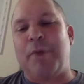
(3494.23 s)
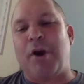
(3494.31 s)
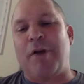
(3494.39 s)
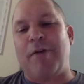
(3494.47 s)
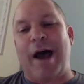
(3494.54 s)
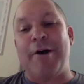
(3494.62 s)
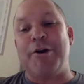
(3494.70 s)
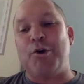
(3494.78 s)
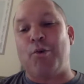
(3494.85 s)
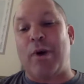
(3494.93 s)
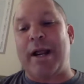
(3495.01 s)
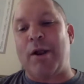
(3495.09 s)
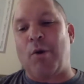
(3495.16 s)
of how
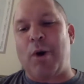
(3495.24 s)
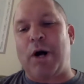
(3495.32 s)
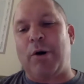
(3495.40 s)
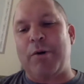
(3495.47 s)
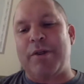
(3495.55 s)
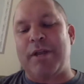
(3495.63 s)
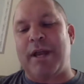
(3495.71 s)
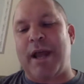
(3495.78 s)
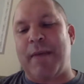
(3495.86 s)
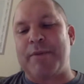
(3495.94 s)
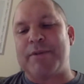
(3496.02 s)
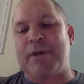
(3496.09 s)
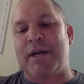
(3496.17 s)
you rank well within
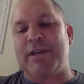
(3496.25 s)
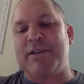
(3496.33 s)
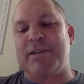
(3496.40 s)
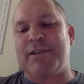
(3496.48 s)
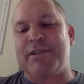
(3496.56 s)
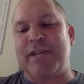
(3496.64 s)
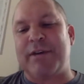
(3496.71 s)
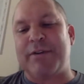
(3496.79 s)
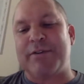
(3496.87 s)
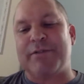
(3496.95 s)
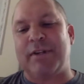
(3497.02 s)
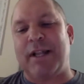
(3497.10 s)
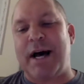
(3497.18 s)
Amazon is a sales
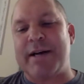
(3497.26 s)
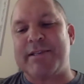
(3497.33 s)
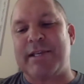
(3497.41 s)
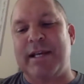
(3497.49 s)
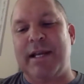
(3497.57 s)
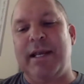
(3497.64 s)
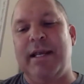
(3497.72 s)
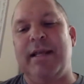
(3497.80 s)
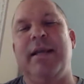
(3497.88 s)
velocity.